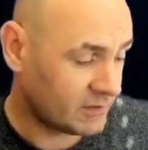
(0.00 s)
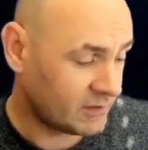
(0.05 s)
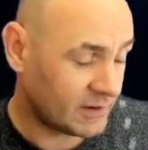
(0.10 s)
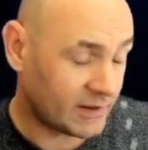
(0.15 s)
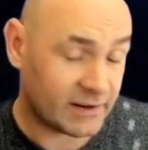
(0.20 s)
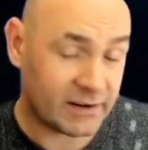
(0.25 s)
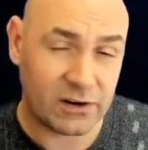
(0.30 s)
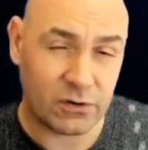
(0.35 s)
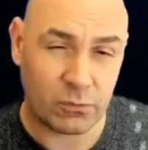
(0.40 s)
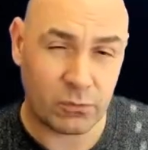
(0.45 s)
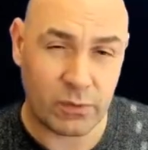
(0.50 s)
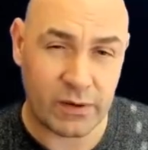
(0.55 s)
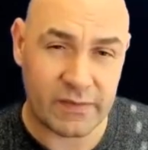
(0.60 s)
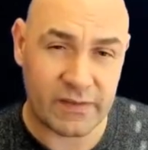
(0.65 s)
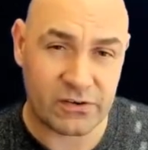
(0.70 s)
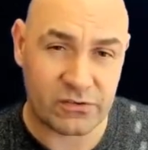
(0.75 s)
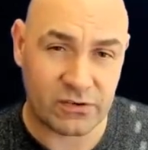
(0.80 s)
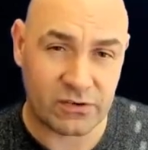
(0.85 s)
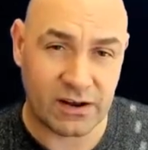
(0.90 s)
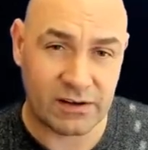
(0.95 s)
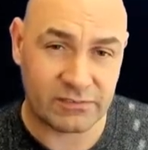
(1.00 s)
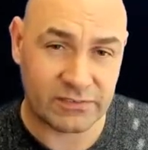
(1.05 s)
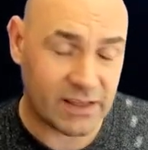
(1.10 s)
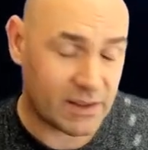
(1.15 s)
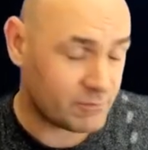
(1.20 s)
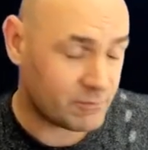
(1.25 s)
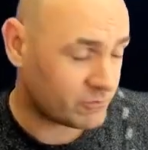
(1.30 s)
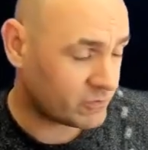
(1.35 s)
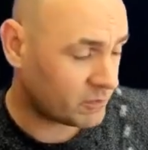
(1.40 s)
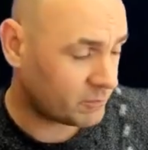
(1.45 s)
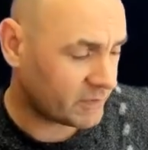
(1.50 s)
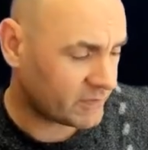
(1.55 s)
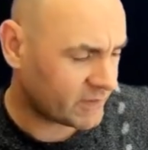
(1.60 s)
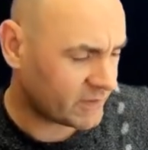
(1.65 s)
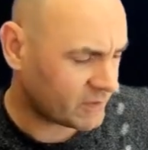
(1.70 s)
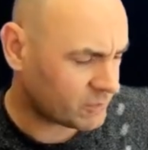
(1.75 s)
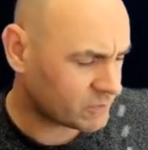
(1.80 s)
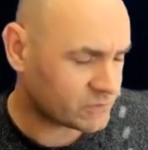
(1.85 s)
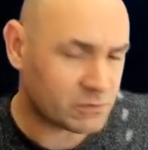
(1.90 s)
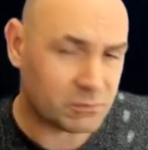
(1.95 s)
I don't know where that drive came from. I think
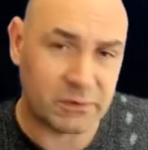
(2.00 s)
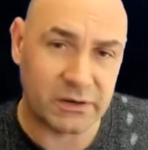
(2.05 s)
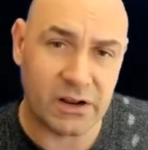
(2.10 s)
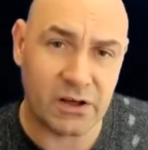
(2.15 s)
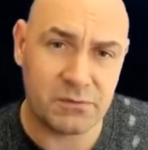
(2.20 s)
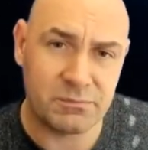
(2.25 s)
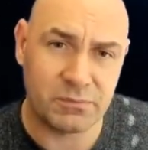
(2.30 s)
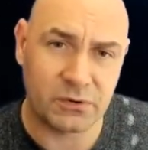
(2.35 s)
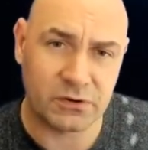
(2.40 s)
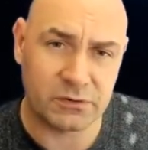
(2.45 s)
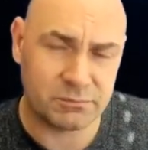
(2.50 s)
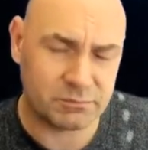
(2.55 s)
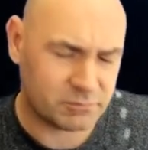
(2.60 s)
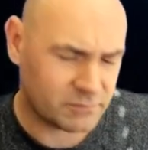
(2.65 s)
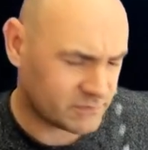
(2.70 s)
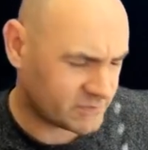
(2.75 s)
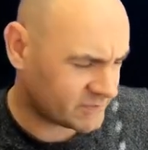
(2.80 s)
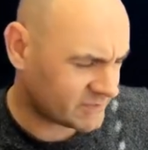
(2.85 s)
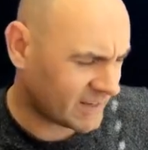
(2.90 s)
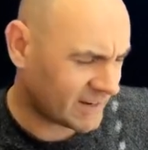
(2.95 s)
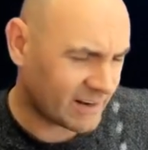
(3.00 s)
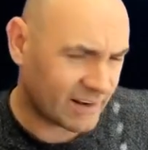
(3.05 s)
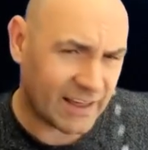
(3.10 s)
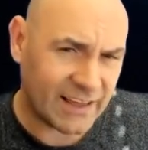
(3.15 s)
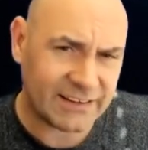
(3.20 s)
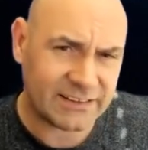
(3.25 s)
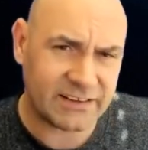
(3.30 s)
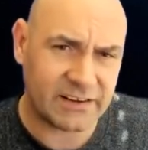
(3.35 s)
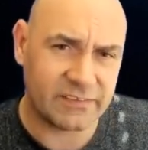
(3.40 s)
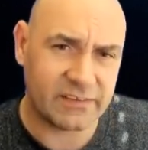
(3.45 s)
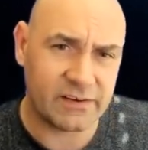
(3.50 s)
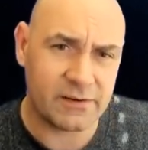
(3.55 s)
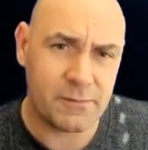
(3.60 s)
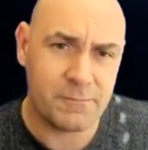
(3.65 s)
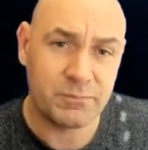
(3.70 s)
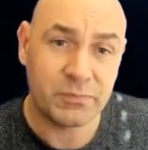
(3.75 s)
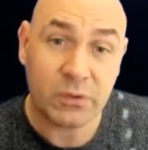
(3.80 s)
it was from a notebook. It's unlikely, though.